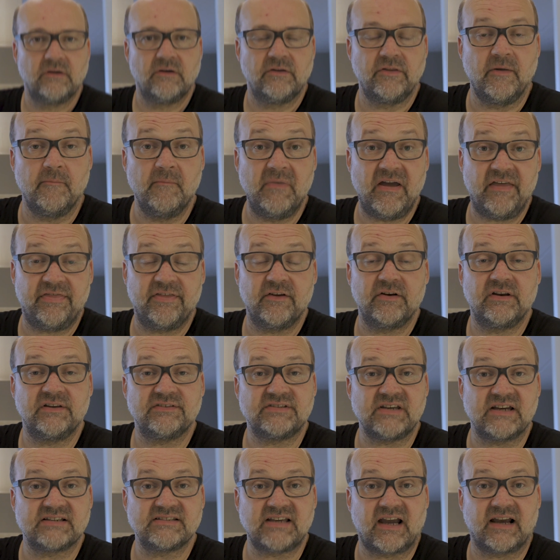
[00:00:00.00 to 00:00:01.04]
The method is
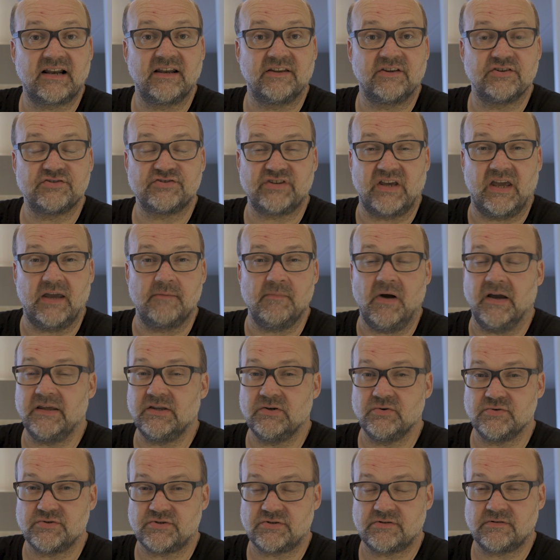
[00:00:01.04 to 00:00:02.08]
exactly the same. I
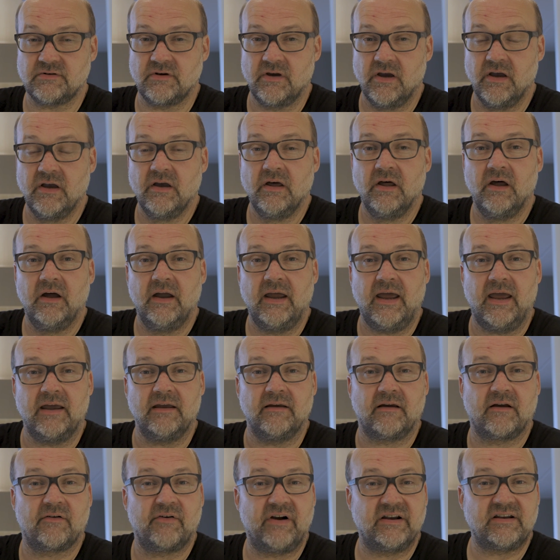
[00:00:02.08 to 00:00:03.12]
used
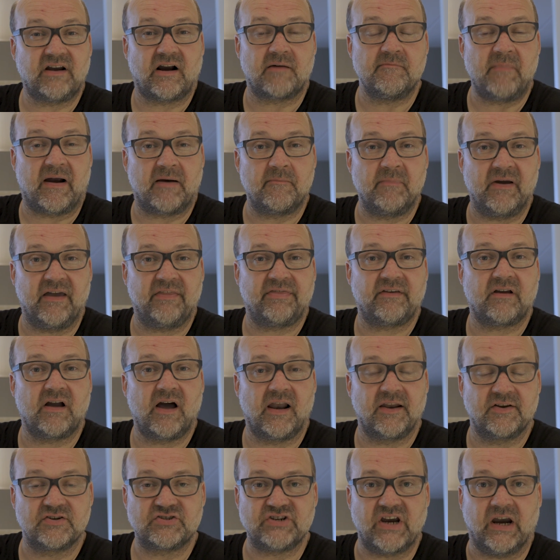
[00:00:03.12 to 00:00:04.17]
a Gretag Macbeth
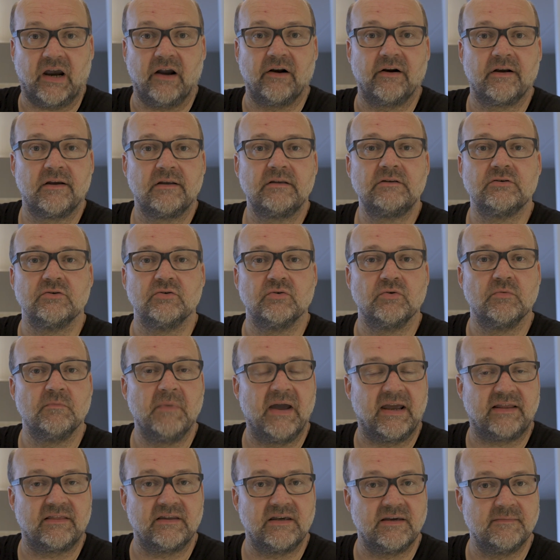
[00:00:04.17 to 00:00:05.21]
color checker to
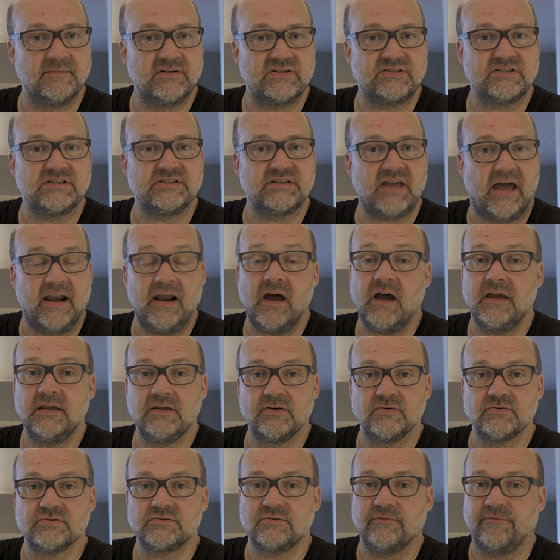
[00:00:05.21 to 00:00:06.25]
make the images and I
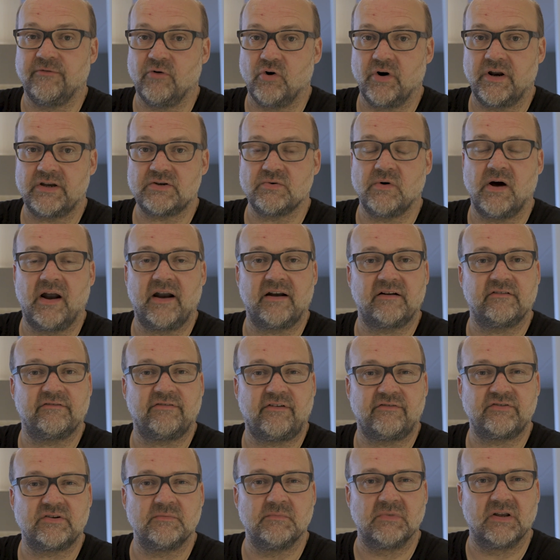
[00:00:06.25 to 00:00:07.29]
used a 40 to
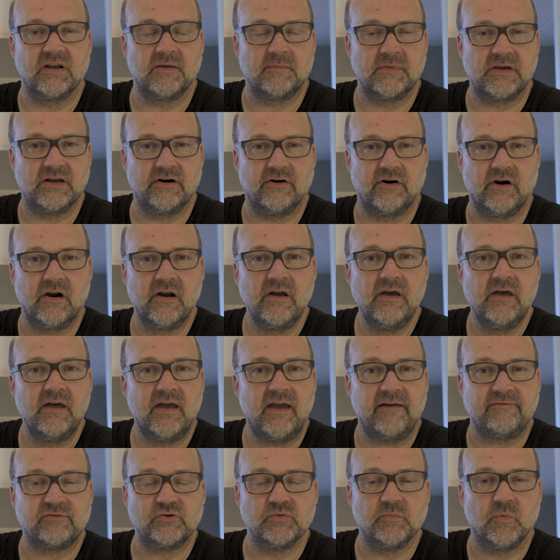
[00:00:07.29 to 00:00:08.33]
150 millimeter
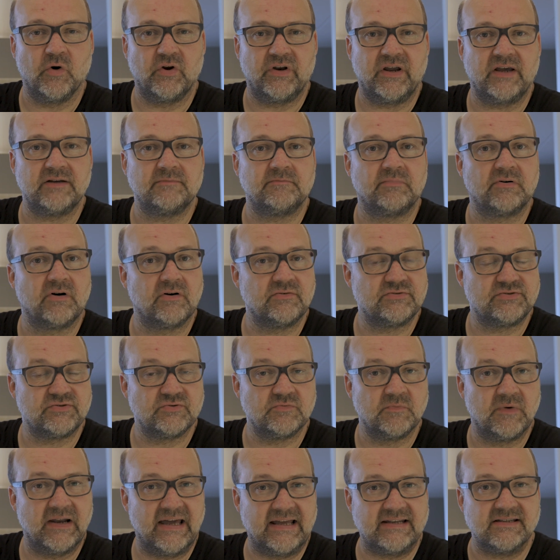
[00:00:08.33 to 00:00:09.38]
f2.8 pro
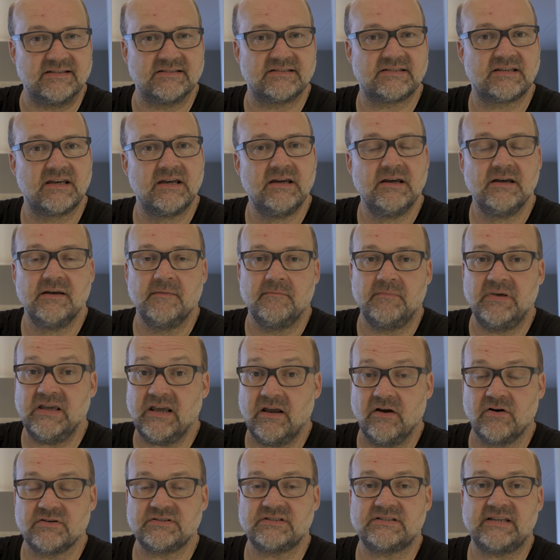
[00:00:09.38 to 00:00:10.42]
zoom lens
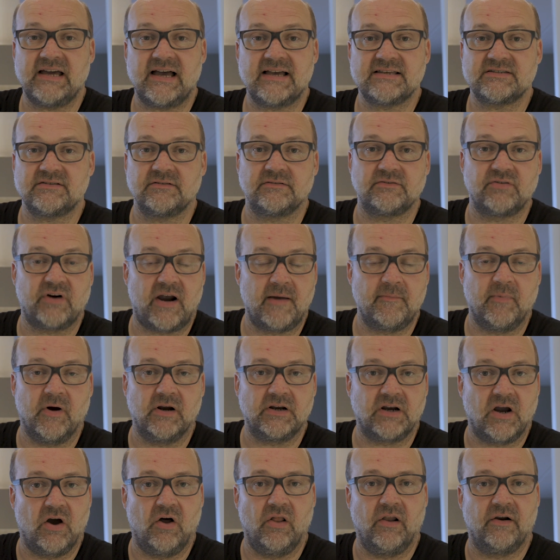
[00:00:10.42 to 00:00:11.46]
because it has a
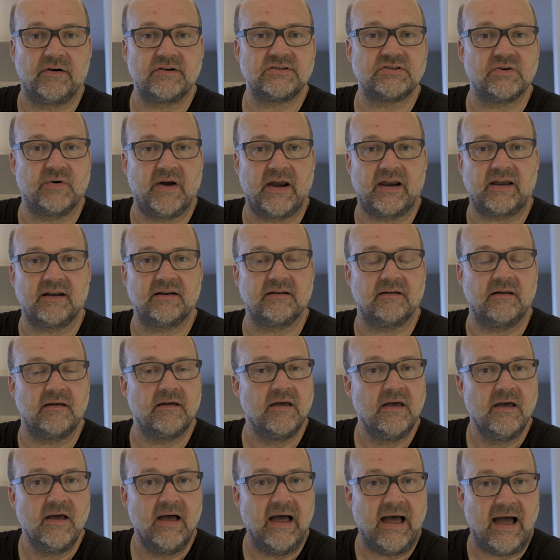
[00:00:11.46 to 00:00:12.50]
tripod collar so I can
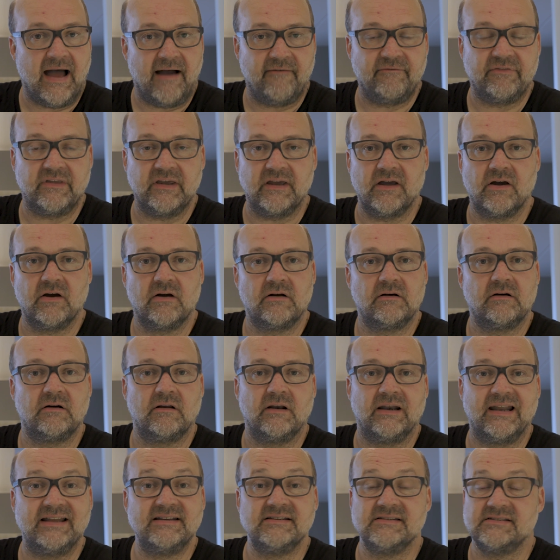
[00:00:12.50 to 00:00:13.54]
have the
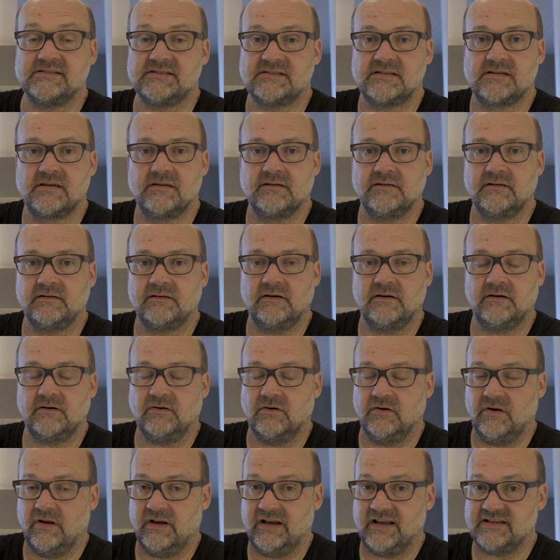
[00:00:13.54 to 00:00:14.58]
lens
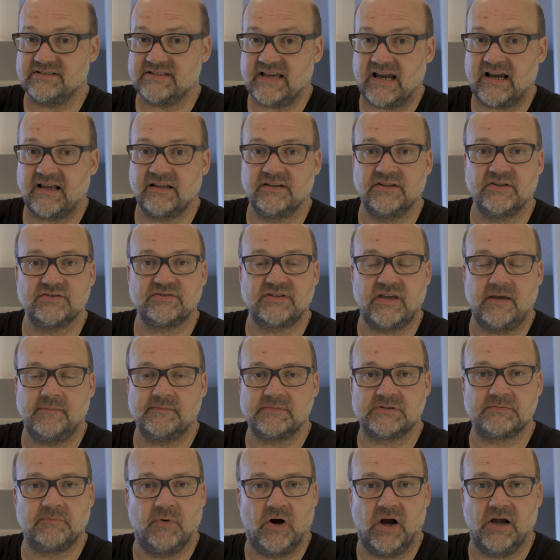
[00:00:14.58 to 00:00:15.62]
on an exactly the same
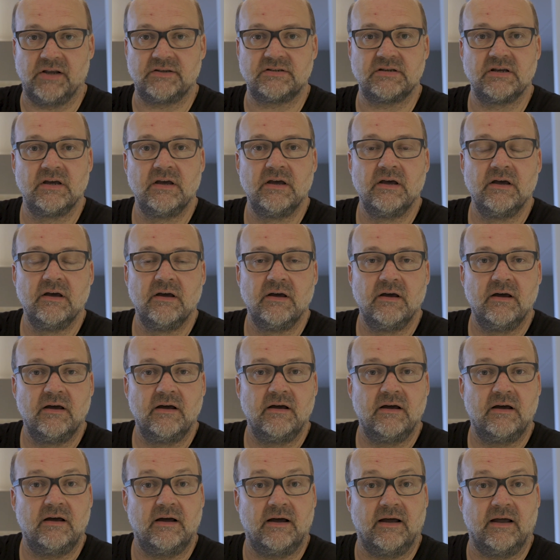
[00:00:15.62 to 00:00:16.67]
spot
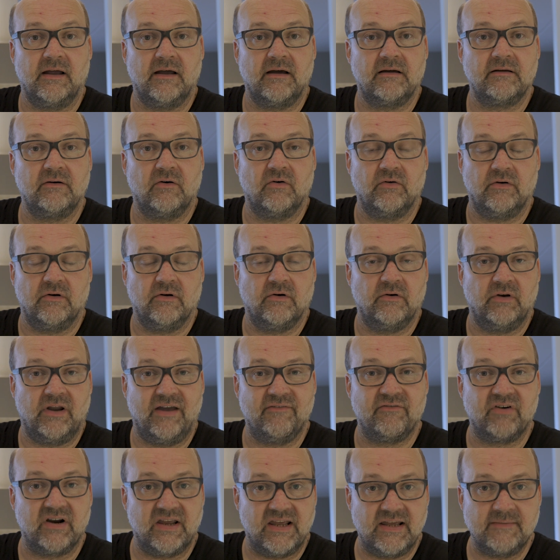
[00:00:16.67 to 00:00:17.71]
uh, on, on
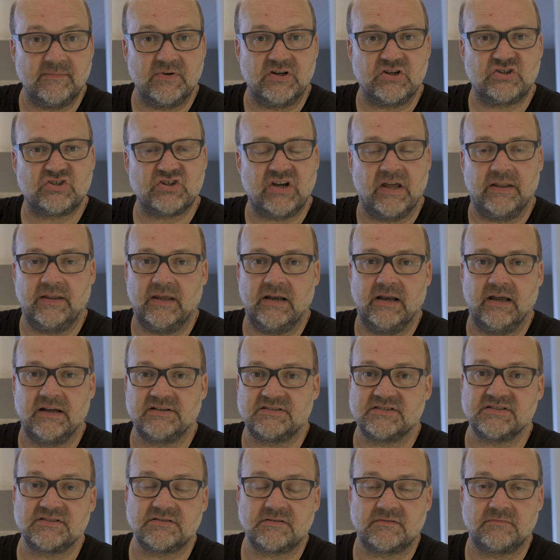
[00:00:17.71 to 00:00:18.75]
every image and then I
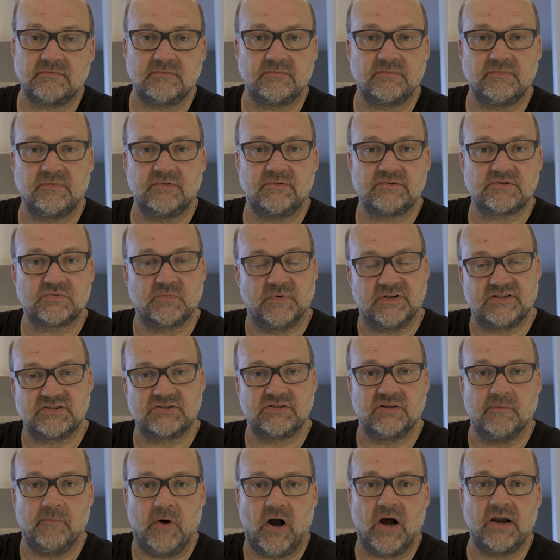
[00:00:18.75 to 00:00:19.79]
just switched
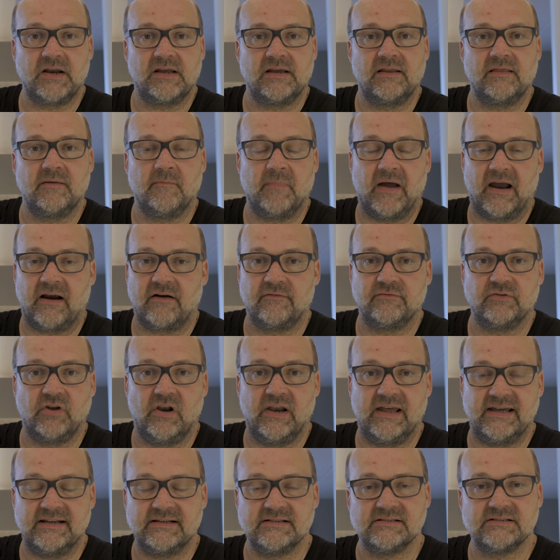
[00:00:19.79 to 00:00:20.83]
the body in the back of the
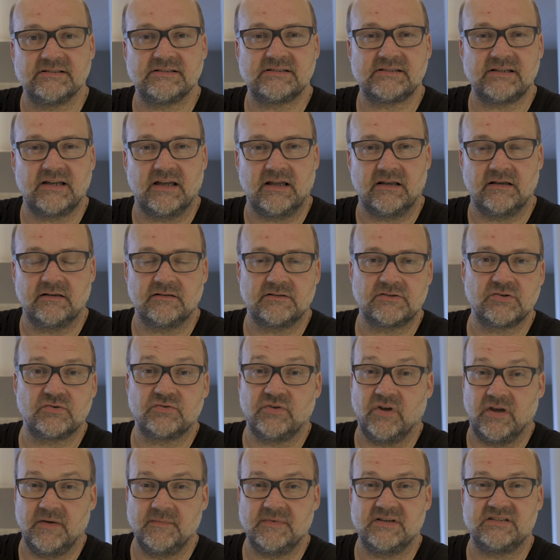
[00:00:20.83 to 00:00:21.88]
lens and took
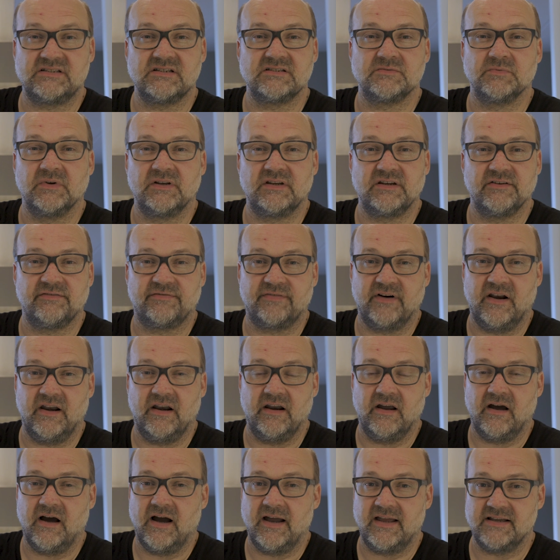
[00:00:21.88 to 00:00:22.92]
the images with
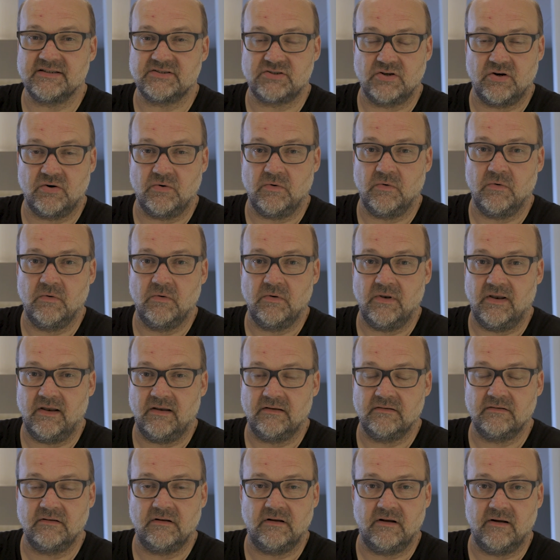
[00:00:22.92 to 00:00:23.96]
different
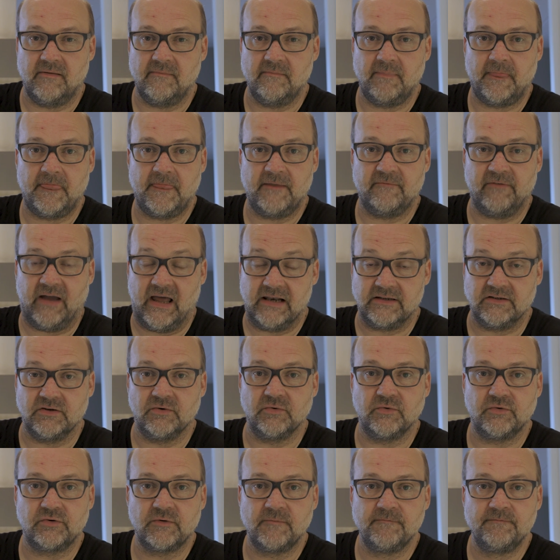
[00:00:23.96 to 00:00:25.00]
ISO um,
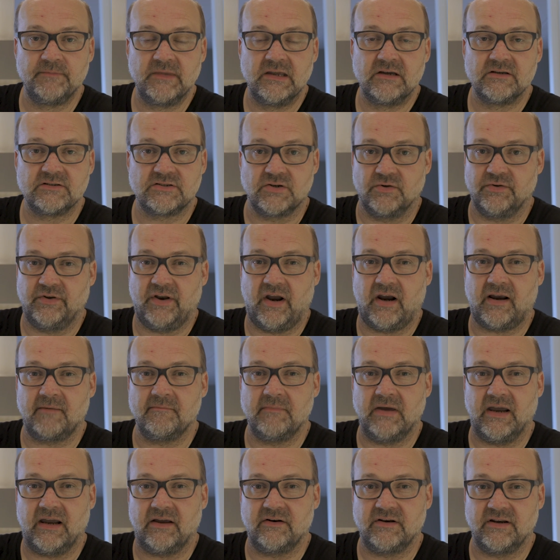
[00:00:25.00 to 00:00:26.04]
values so that I can
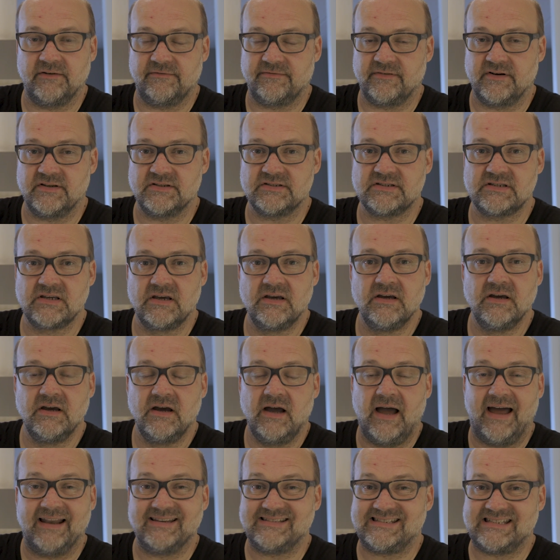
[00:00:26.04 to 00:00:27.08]
make a difference
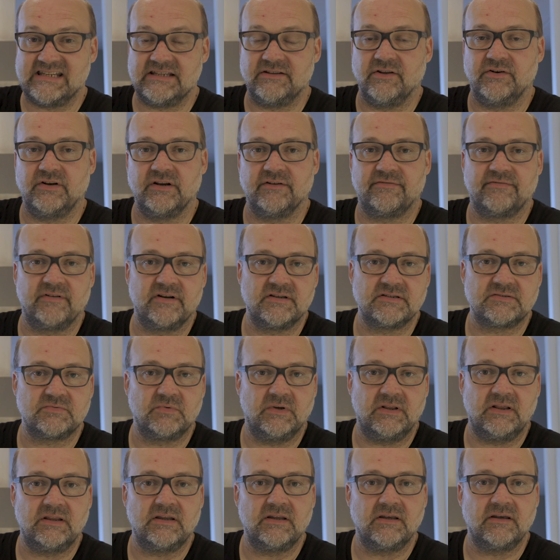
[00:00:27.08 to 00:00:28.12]
and see the difference
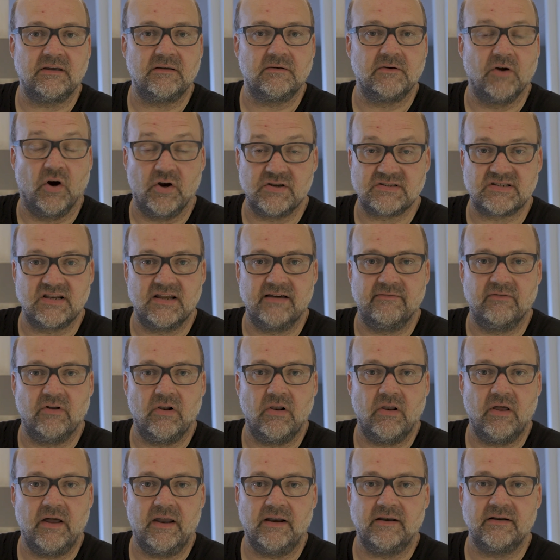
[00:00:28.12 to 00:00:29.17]
with the noise
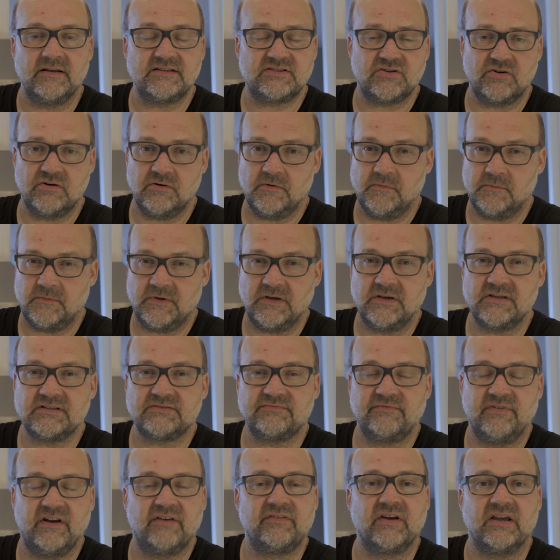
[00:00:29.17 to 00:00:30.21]
level. And it's going to be
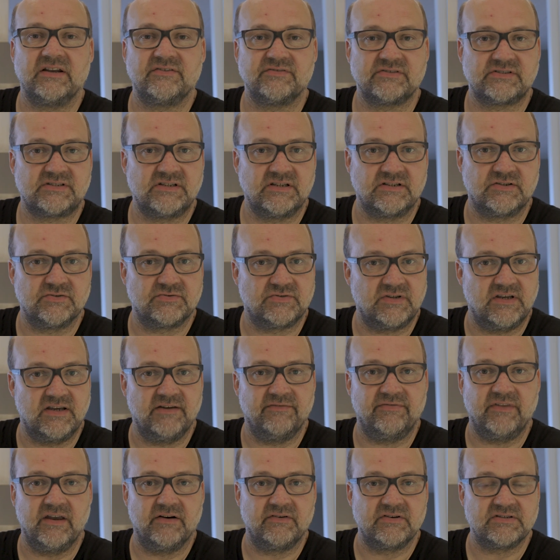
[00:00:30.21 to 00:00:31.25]
very interesting to see
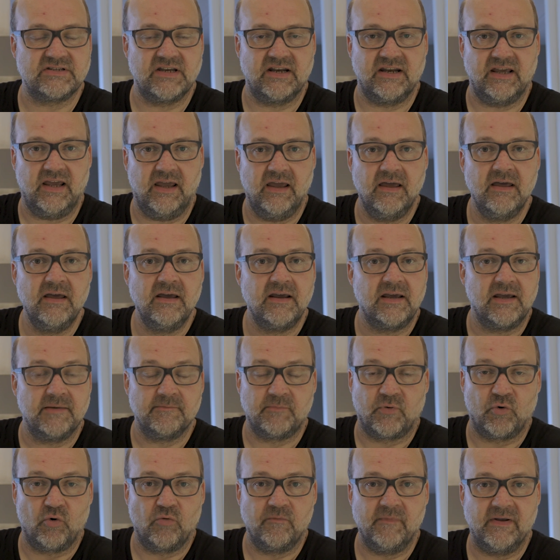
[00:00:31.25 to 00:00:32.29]
if there is any
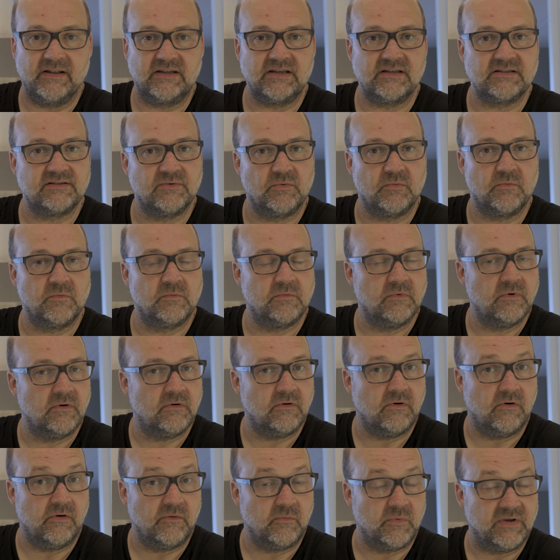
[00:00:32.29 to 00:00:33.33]
improvement in the
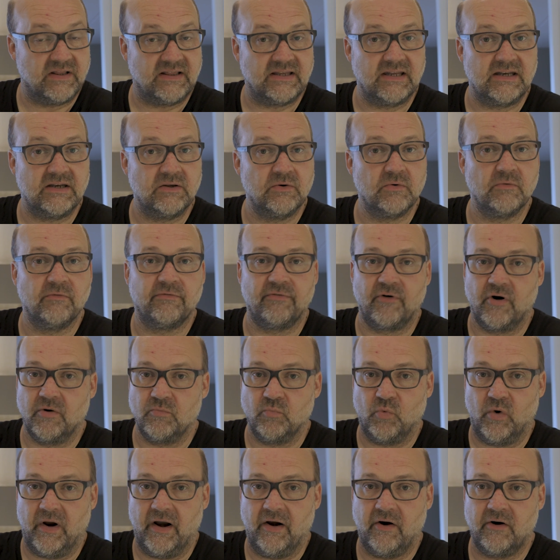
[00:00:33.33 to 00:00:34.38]
or with the new
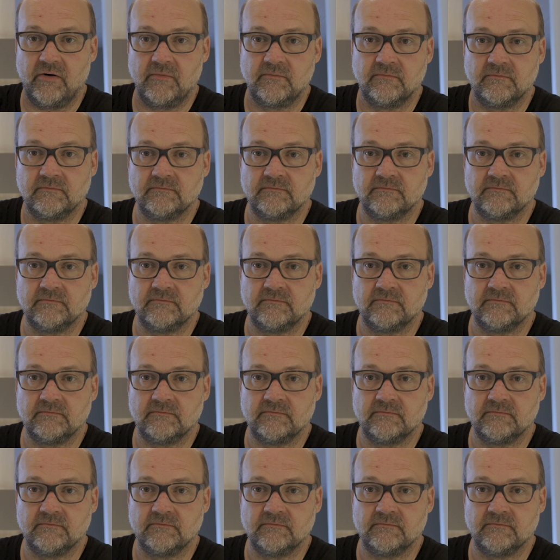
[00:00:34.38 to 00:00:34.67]
firmware.